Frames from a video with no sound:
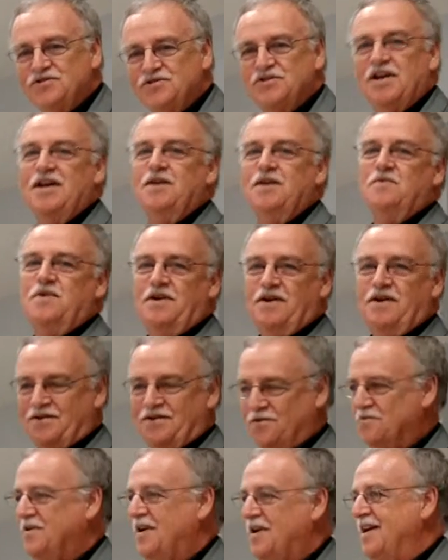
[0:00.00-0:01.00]
Same
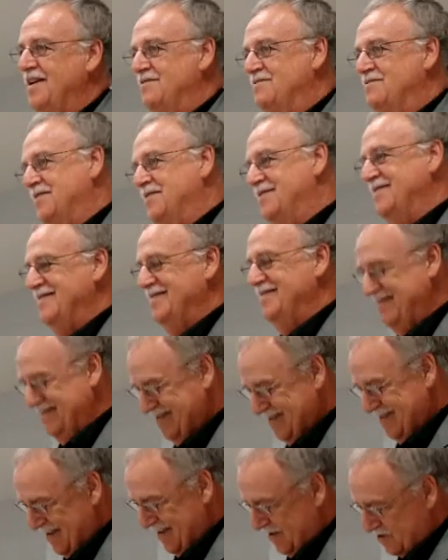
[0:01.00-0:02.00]
year, okay.
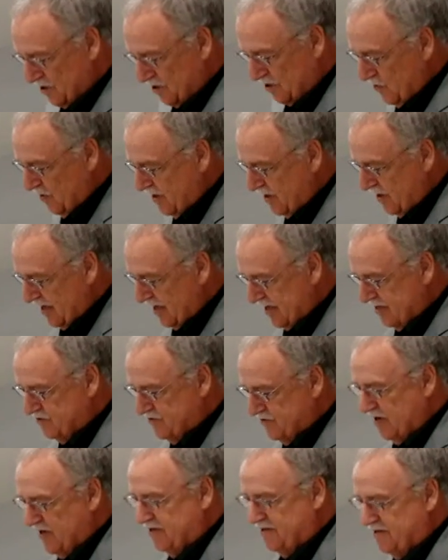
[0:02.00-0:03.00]
So it's
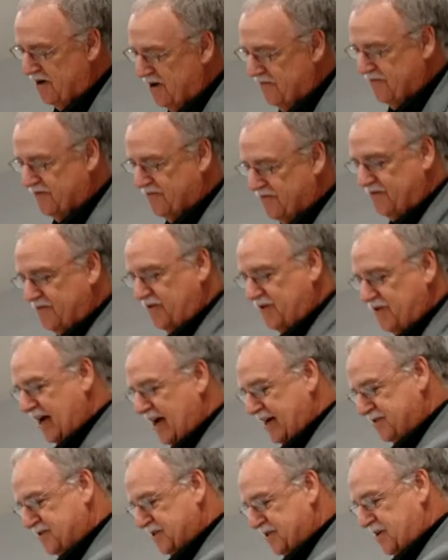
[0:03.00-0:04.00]
really thoughtful for you
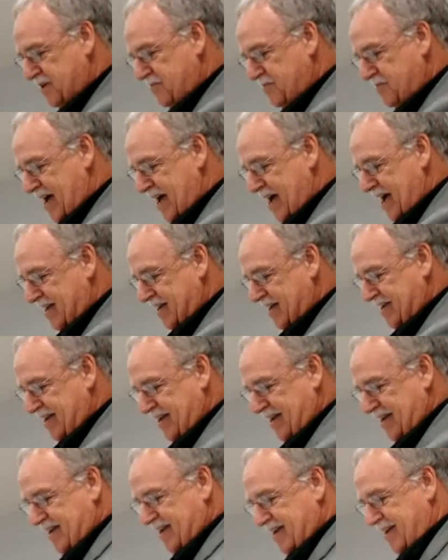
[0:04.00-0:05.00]
guys to come back,
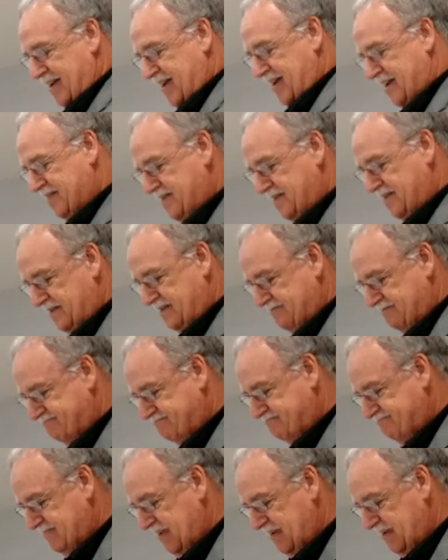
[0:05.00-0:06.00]
and
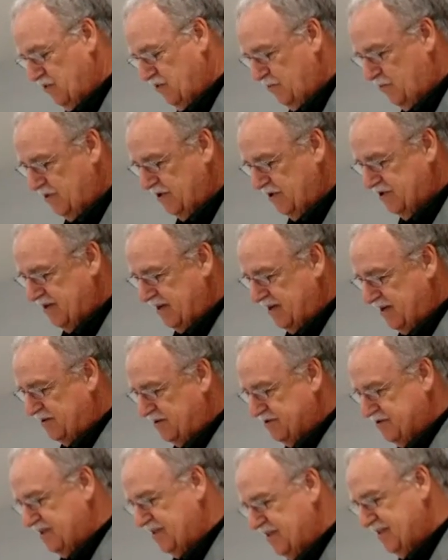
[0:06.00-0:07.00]
we appreciate
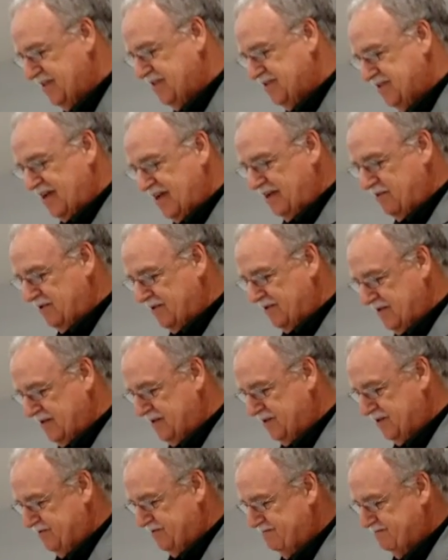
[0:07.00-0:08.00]
y'all sharing this day with
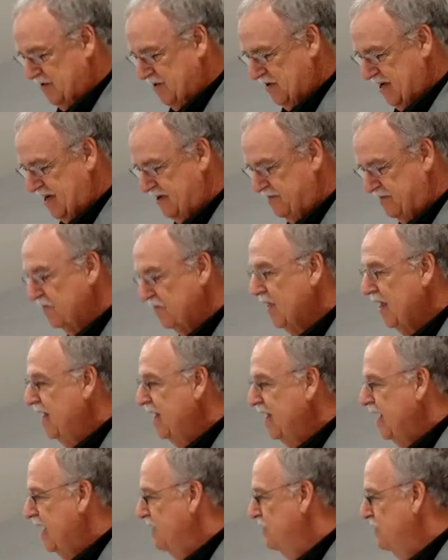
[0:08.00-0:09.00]
us. Okay.
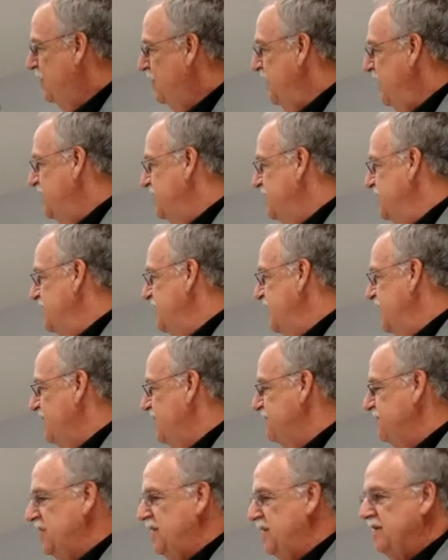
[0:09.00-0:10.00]
It would be
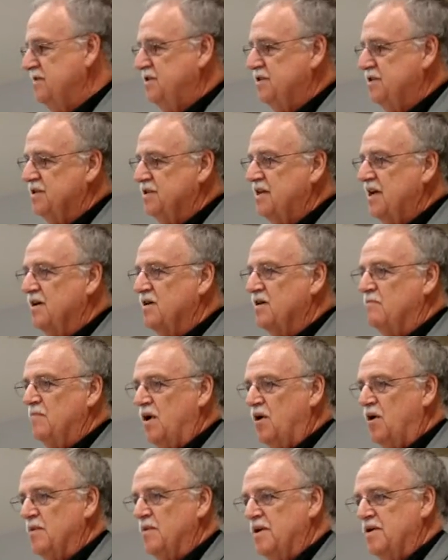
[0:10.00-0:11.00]
kind of fun just to take a
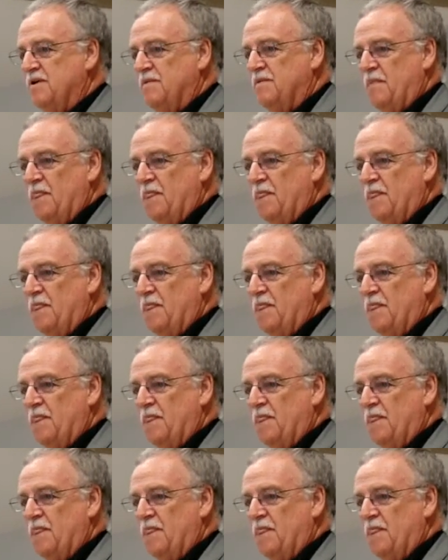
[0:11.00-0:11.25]
moment,